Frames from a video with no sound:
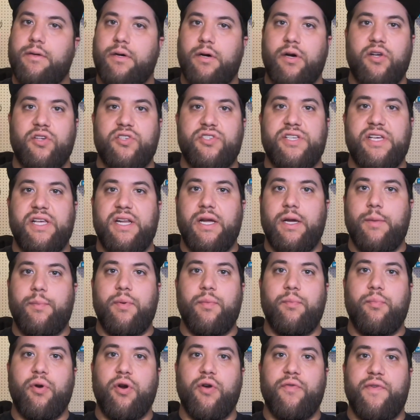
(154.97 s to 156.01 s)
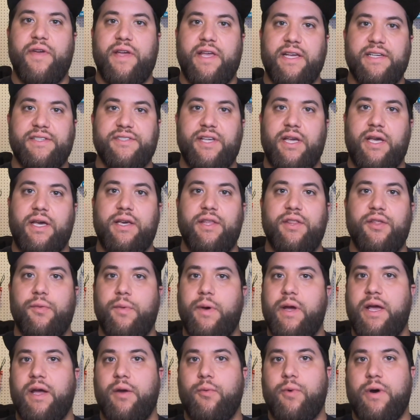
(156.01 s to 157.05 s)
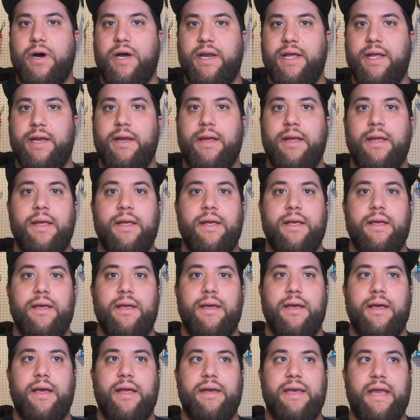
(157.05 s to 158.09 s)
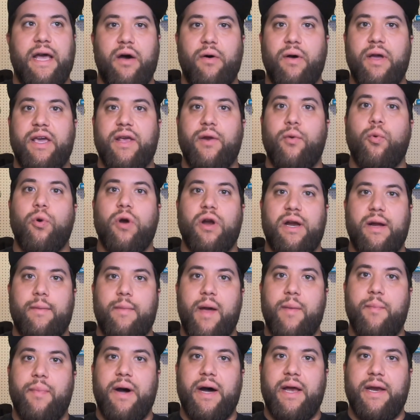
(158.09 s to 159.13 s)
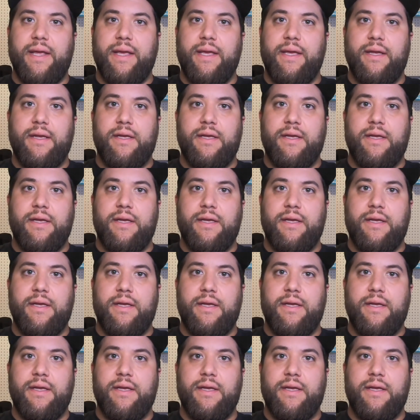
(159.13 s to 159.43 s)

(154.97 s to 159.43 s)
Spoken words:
all set up and perfect exactly the way I want it, now I can work on my body.